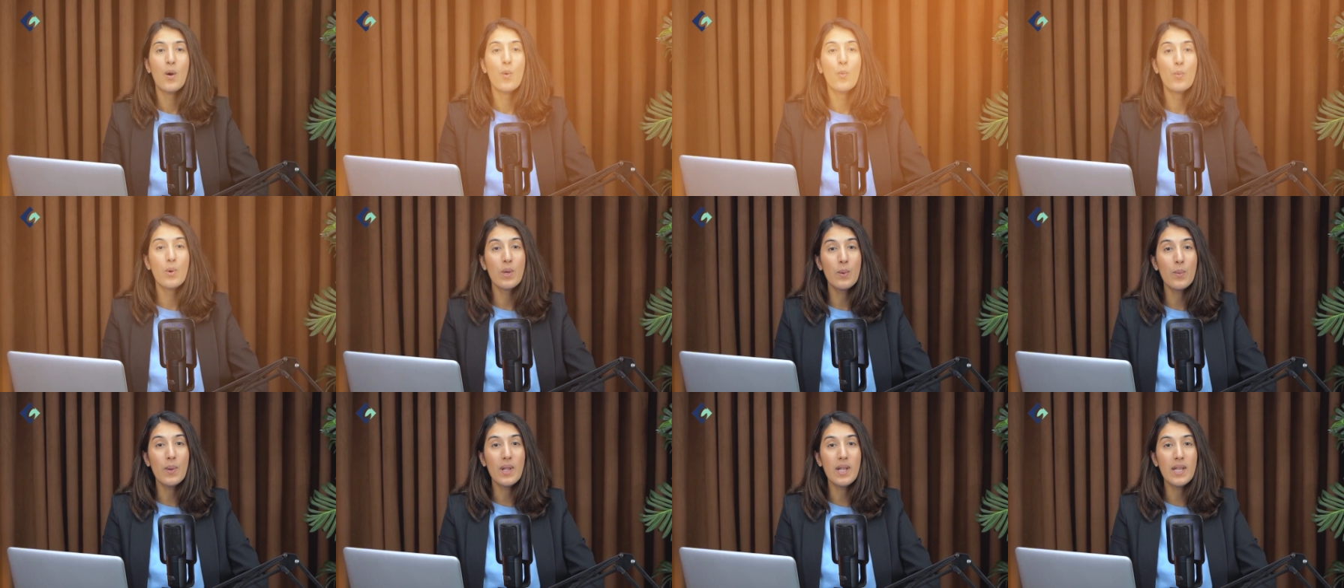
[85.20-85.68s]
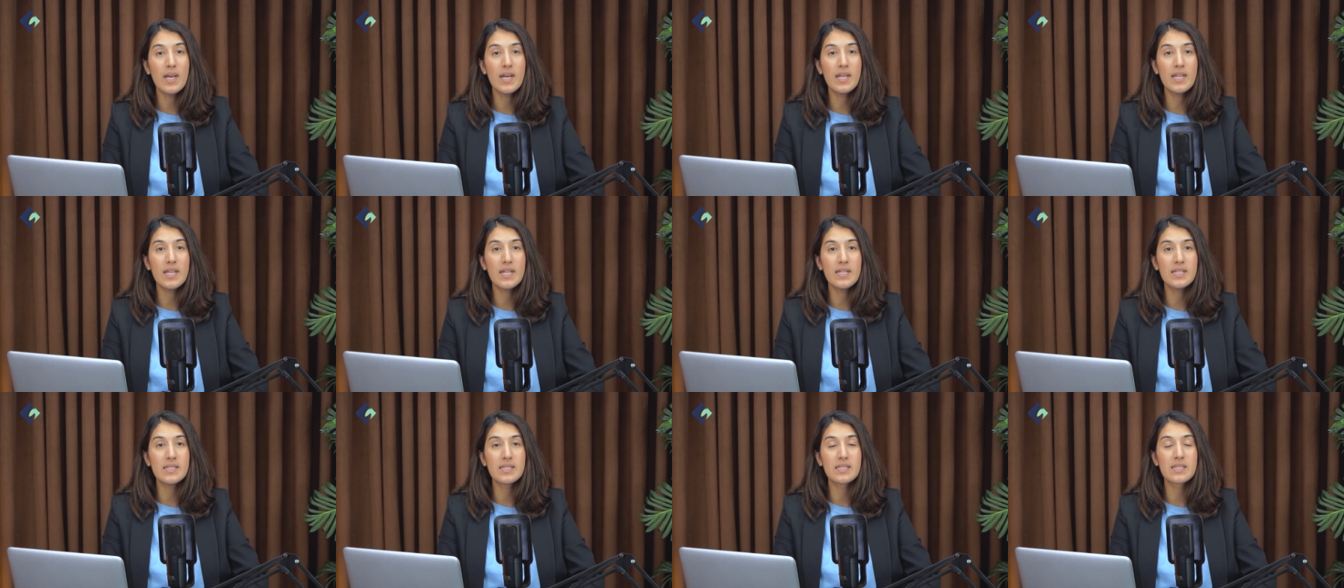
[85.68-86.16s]
We will
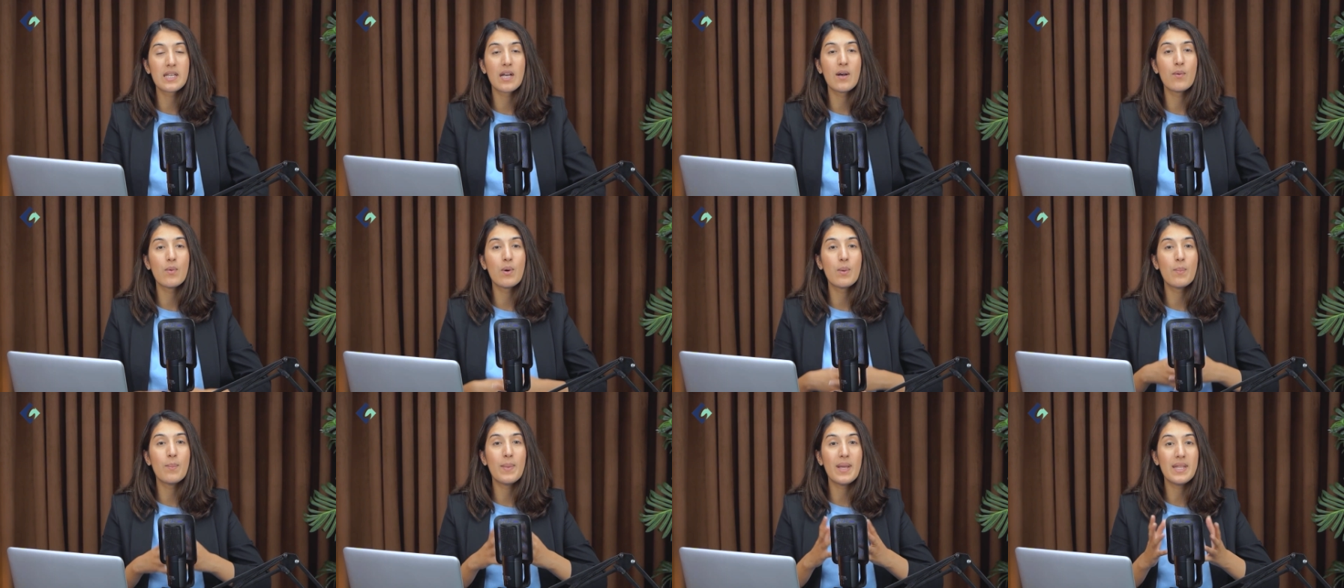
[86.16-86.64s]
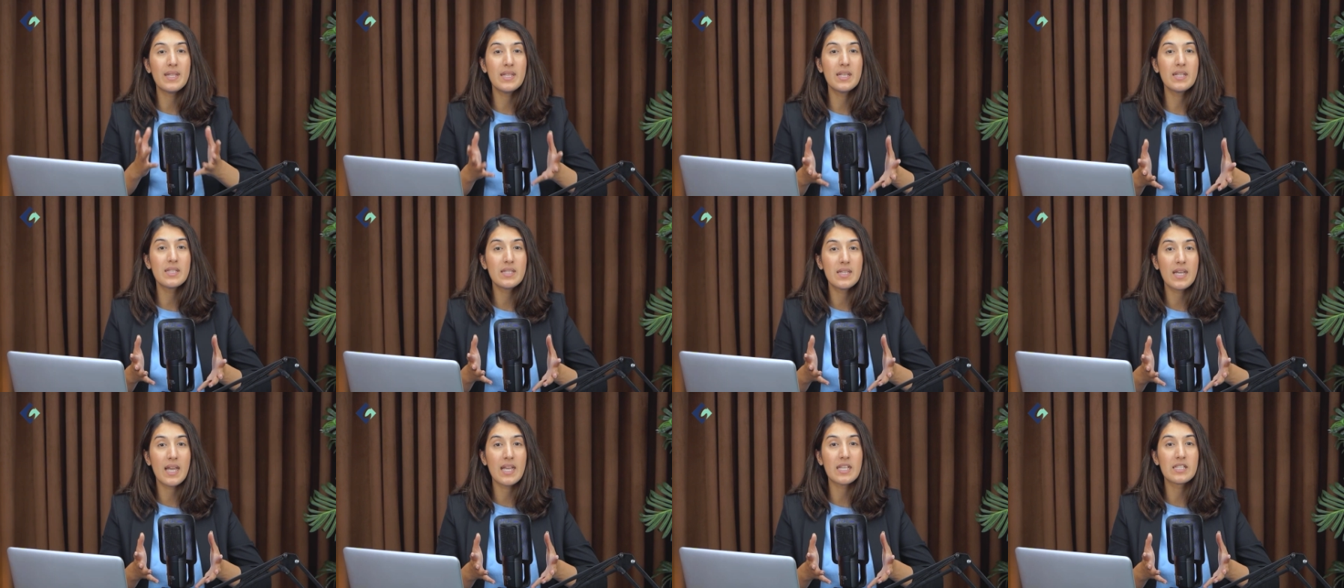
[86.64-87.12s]
learn and discover many other